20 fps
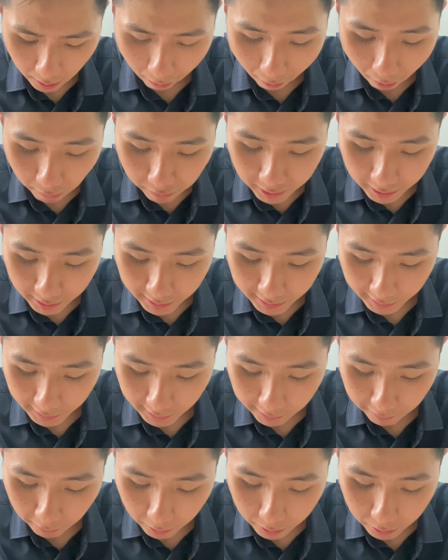after
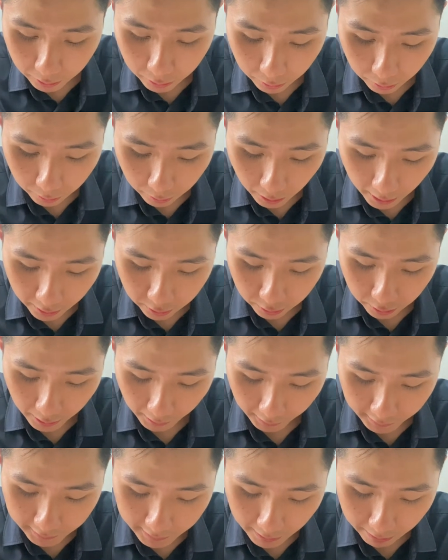642, I should
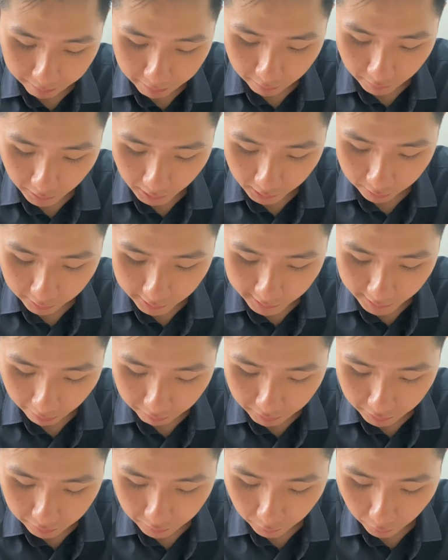accept the value
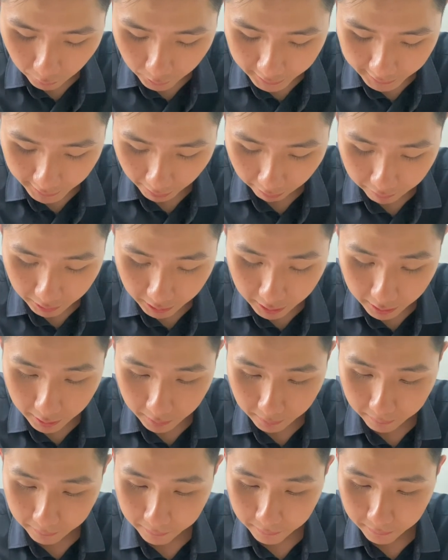747.
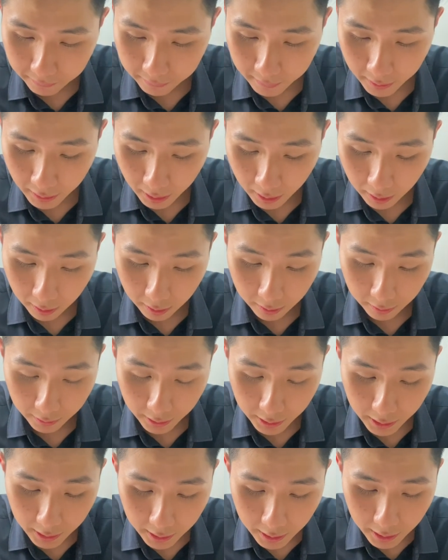All
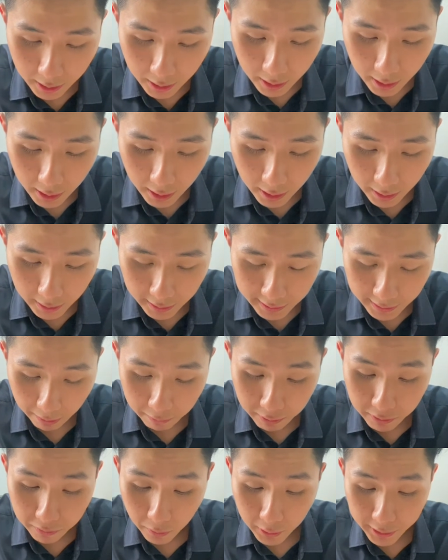right.
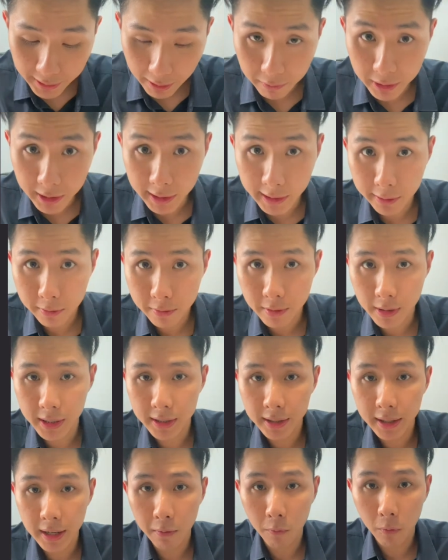747 is
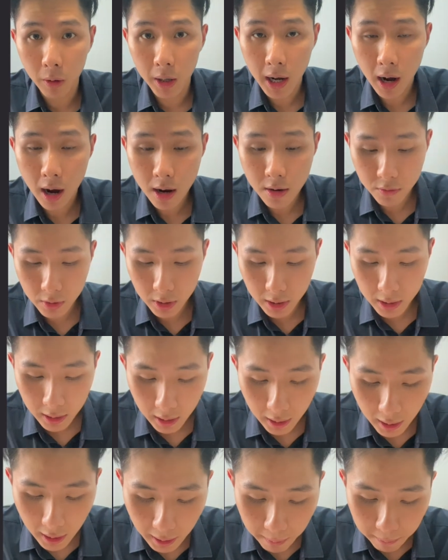greater than 100,
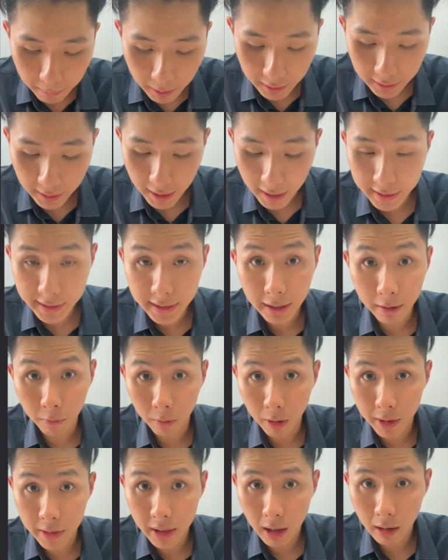but less than
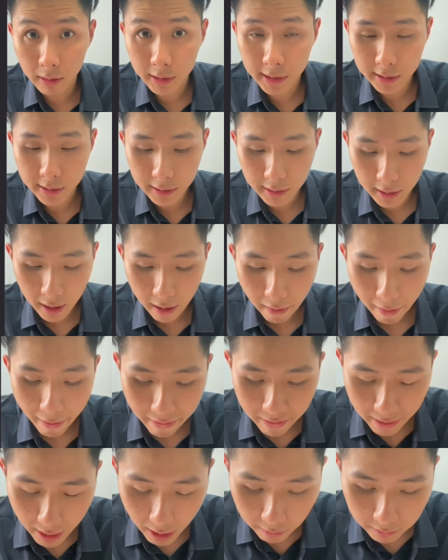1,000.
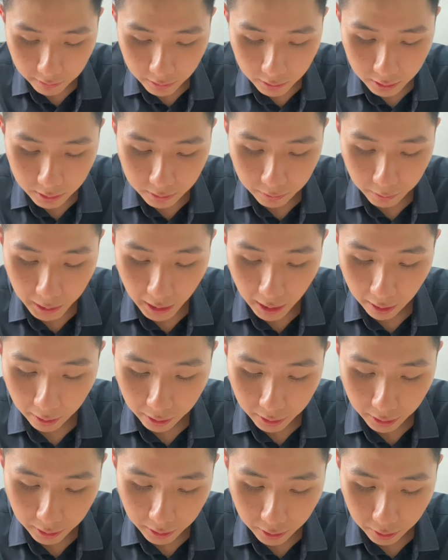Therefore, we are
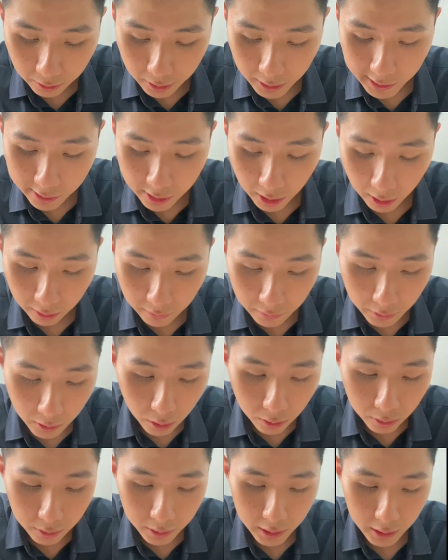going to do this chunk of
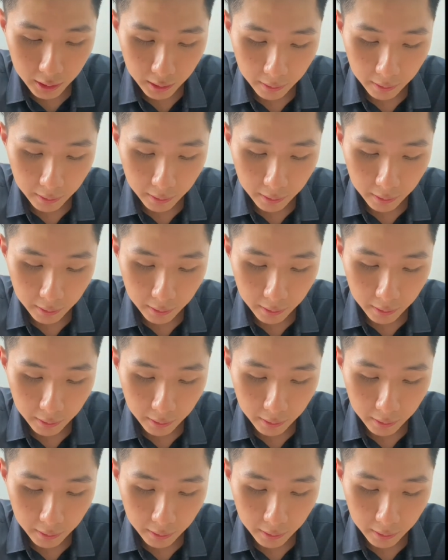code.